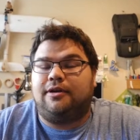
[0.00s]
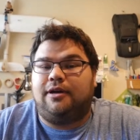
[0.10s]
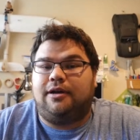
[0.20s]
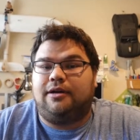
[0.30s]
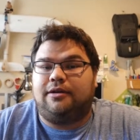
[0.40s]

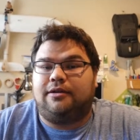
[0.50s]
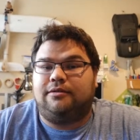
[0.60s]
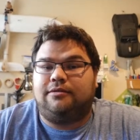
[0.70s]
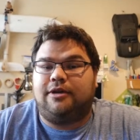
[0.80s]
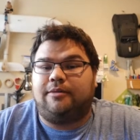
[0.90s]
uh,
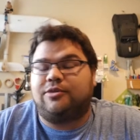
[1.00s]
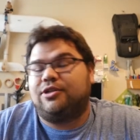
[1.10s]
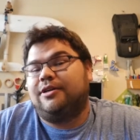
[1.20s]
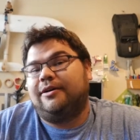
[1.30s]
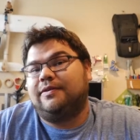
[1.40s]

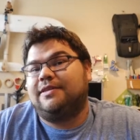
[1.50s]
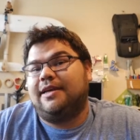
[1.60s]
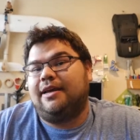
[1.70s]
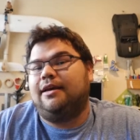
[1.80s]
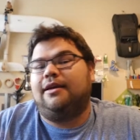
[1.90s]
gumption, I would
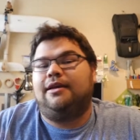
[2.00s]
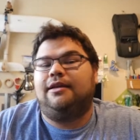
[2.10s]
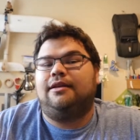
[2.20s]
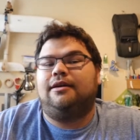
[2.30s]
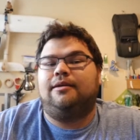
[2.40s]
say,
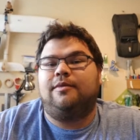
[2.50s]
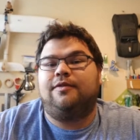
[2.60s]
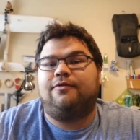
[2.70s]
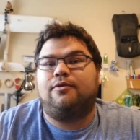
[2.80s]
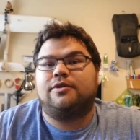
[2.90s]
in um,
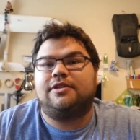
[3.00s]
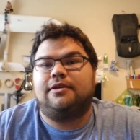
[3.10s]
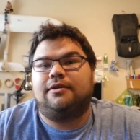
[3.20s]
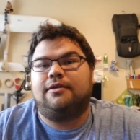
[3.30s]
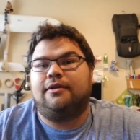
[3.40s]

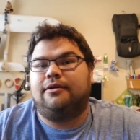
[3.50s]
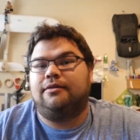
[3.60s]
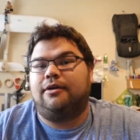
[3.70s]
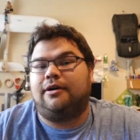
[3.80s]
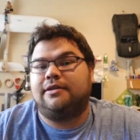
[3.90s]
enforcing their
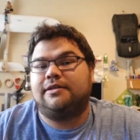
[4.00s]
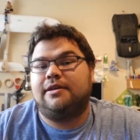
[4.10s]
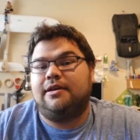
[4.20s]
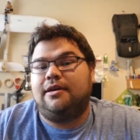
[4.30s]
laws.